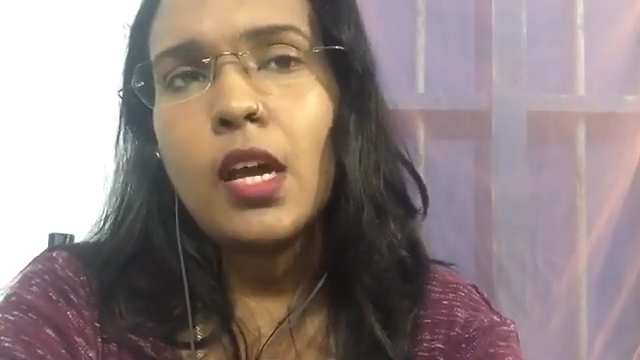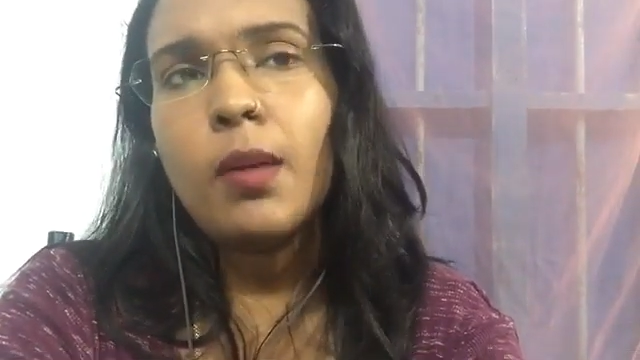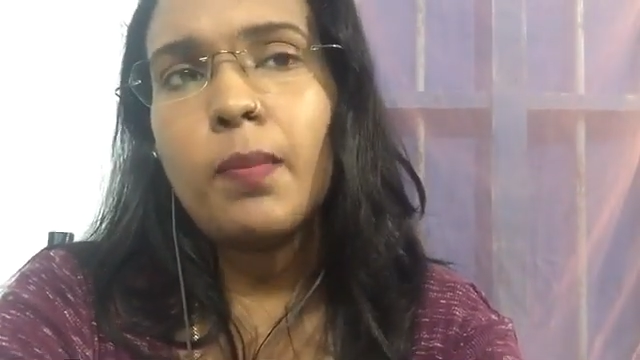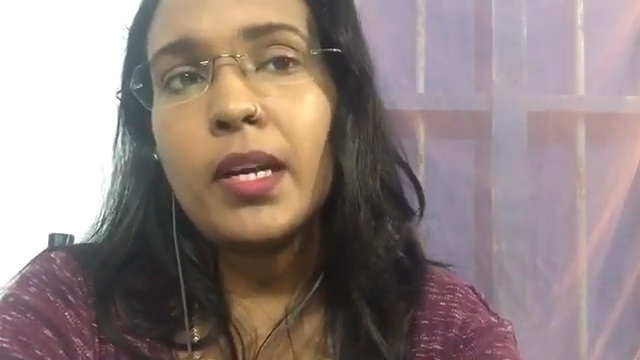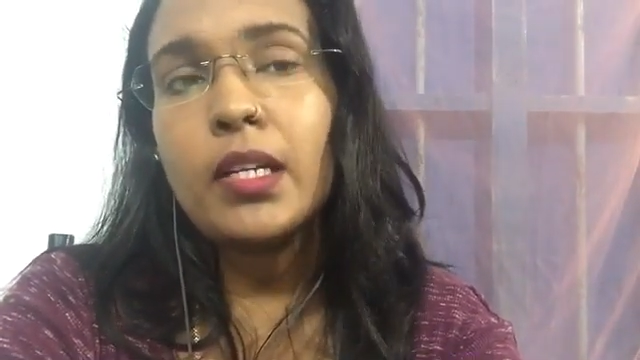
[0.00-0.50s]

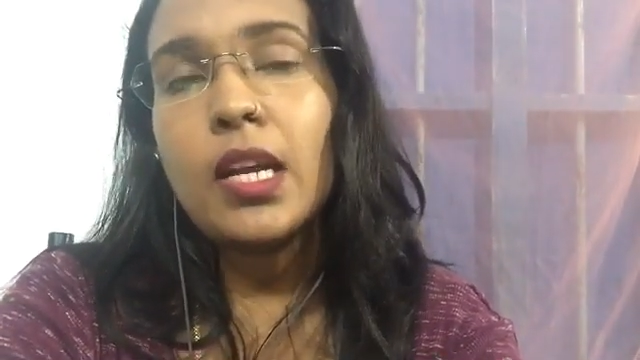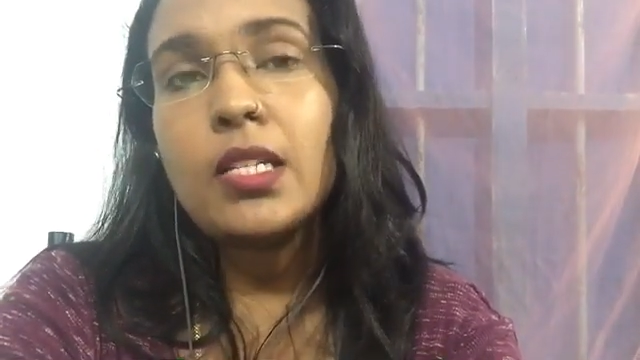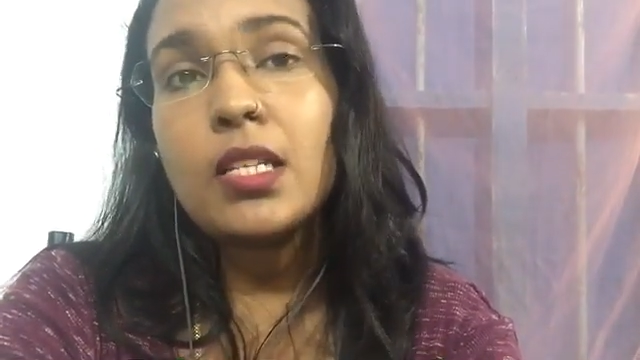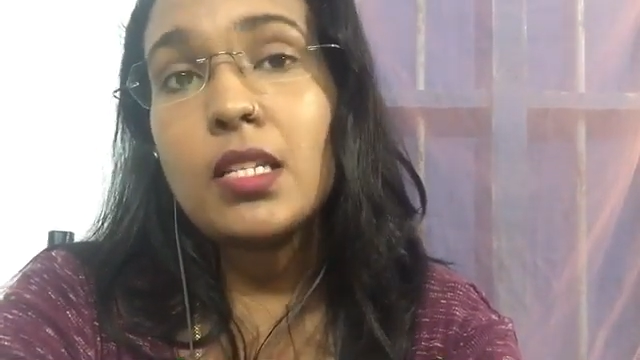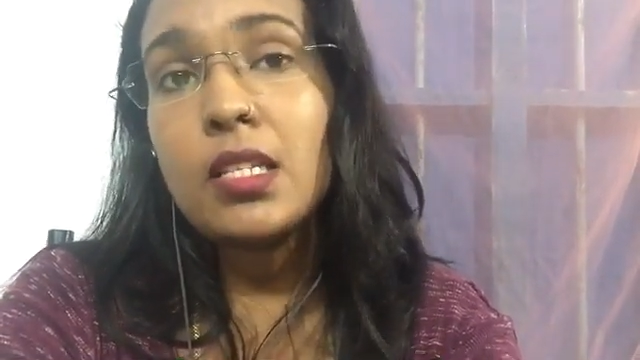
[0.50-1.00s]
But
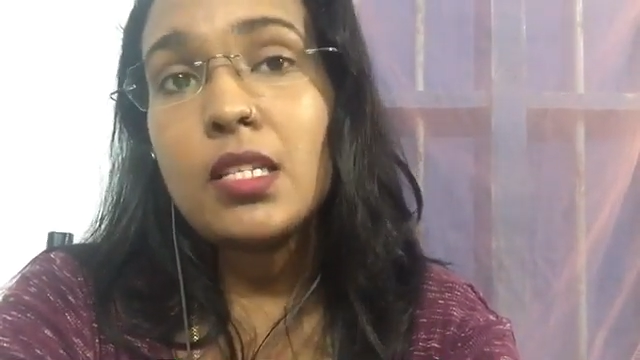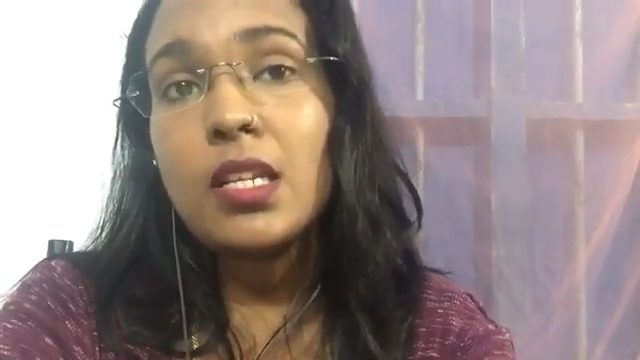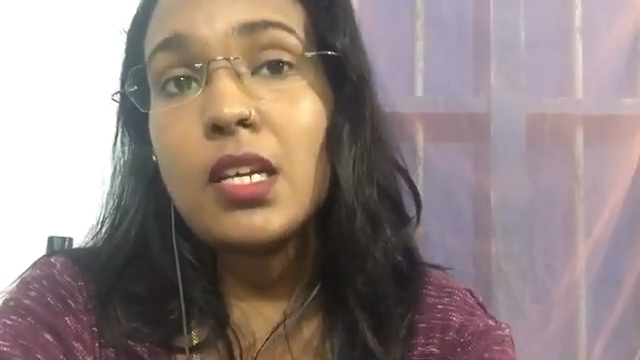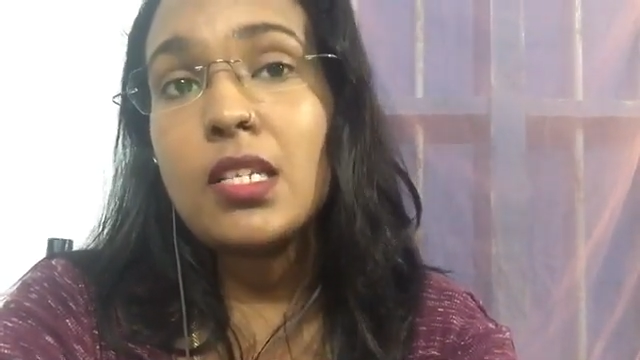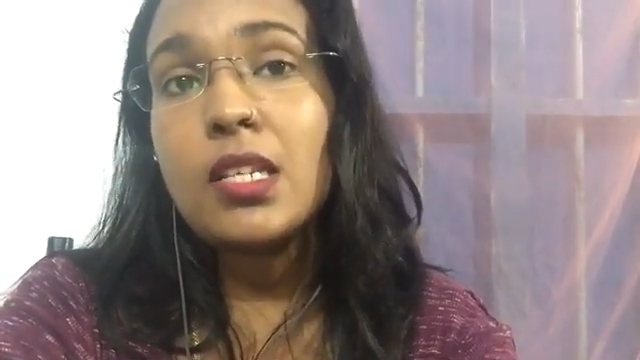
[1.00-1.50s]
the
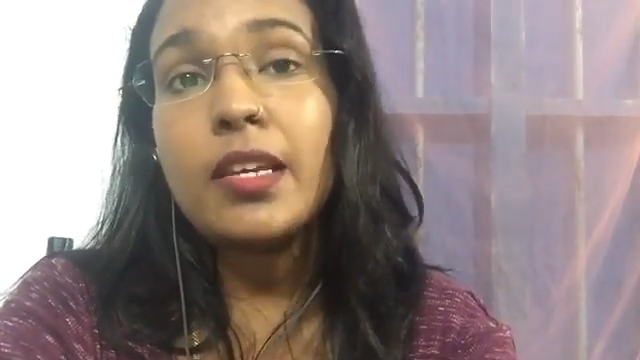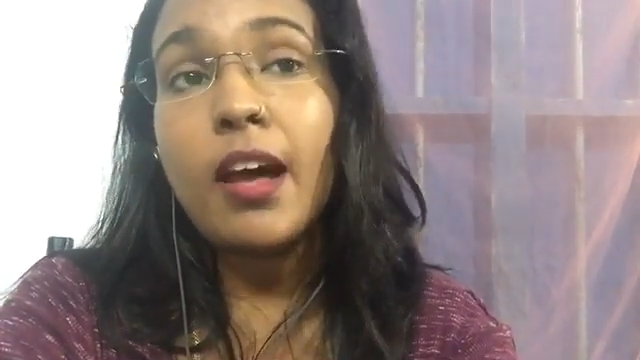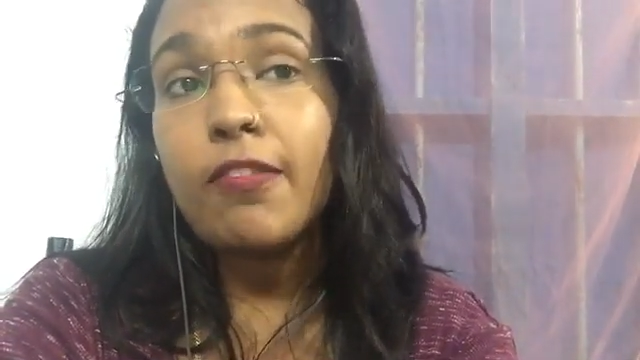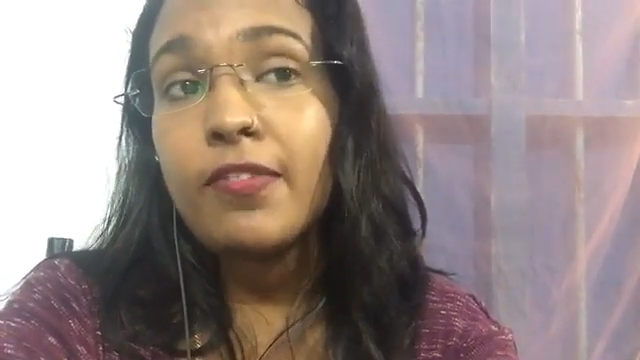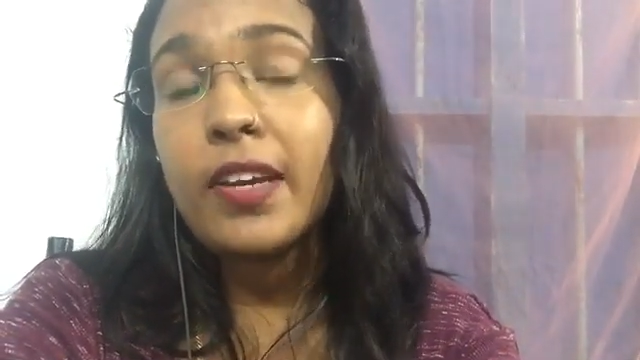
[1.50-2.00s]
sisters are
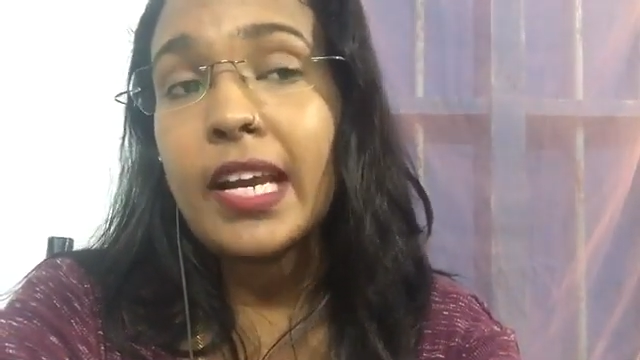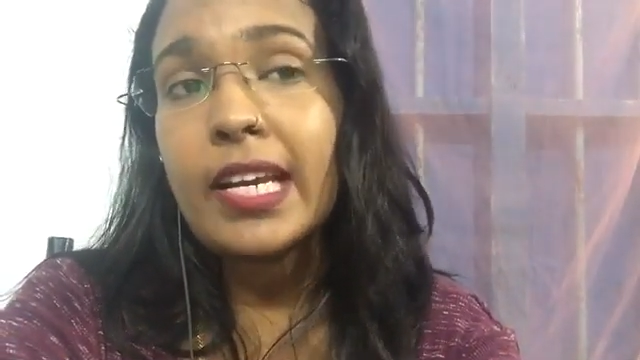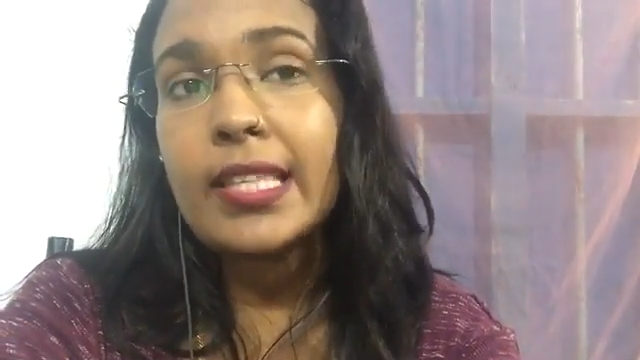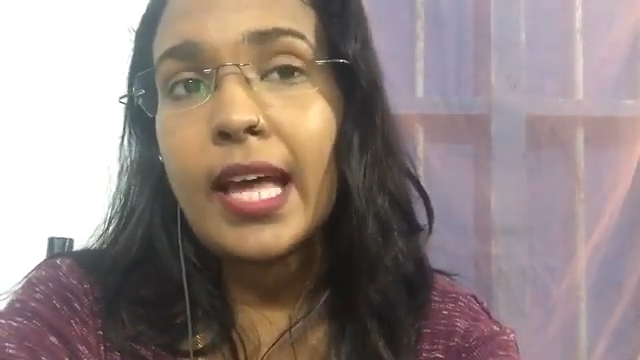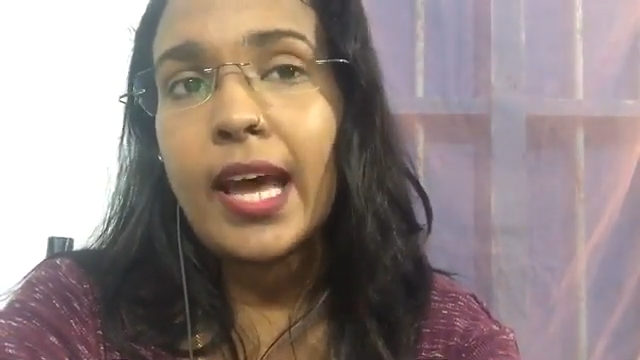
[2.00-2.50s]

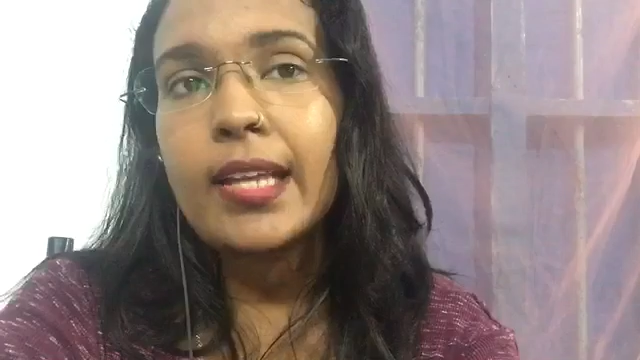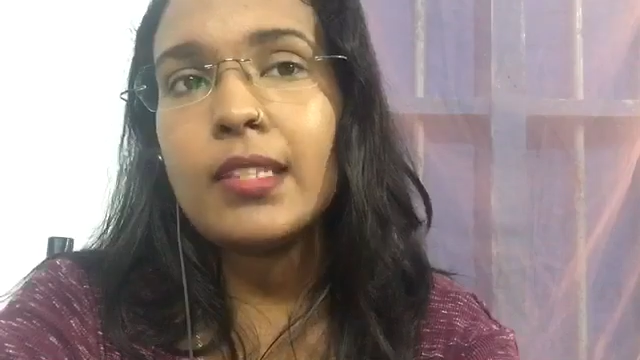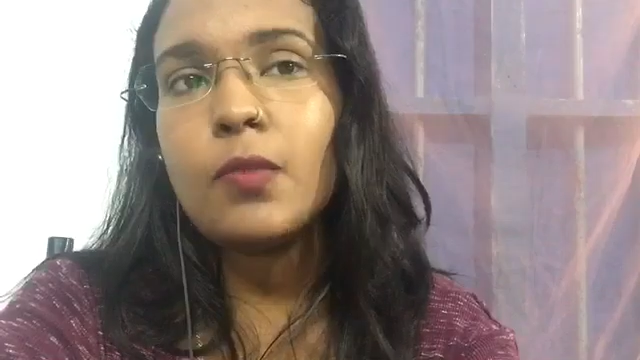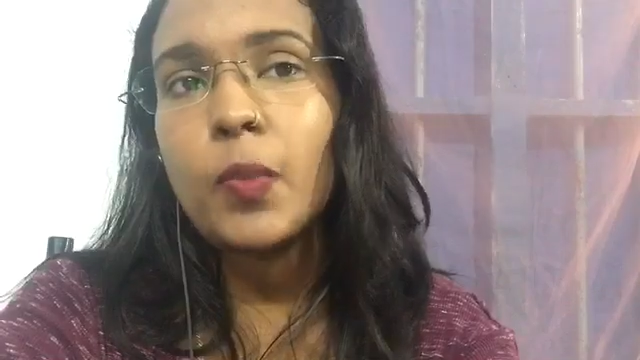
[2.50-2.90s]
afraid that the